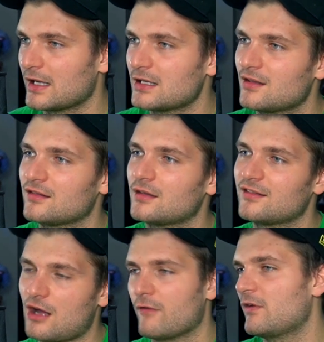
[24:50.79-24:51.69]
Like it
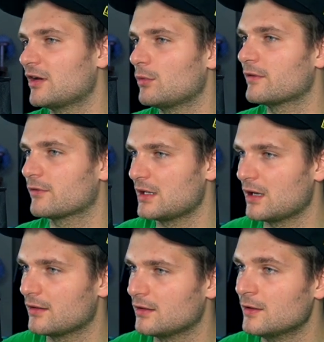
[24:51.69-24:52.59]
doesn't sacrifice one for the other.